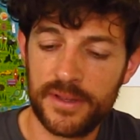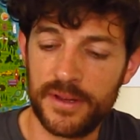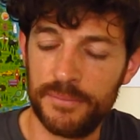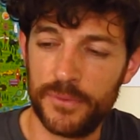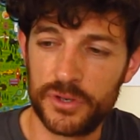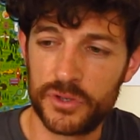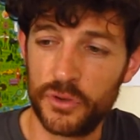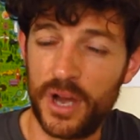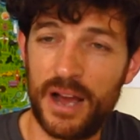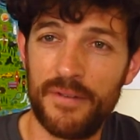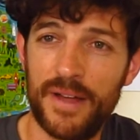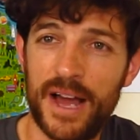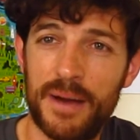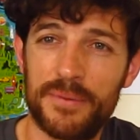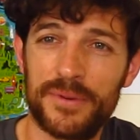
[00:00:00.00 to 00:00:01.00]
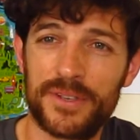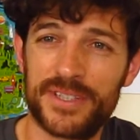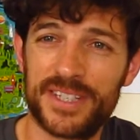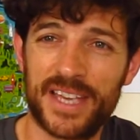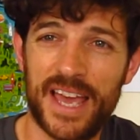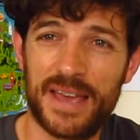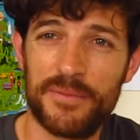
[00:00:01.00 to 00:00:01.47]
I'm not sure how that happened because
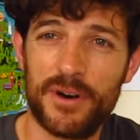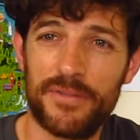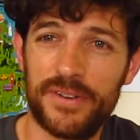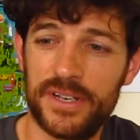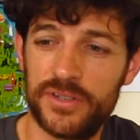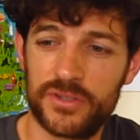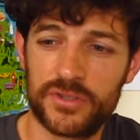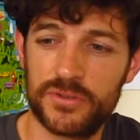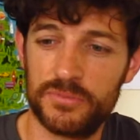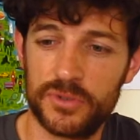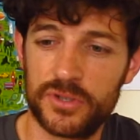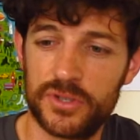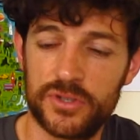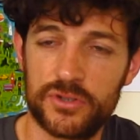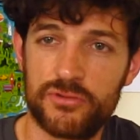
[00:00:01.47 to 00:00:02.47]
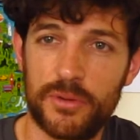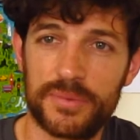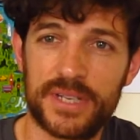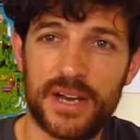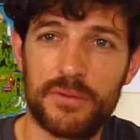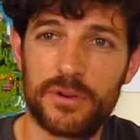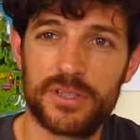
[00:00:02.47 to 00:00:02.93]
it came off and it must have just
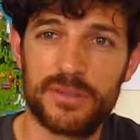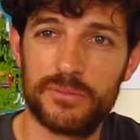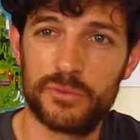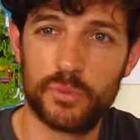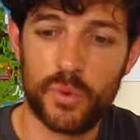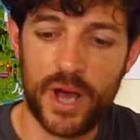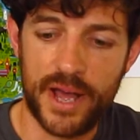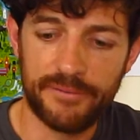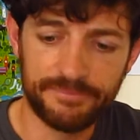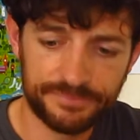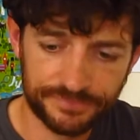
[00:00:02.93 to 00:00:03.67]
dropped out because it was wet.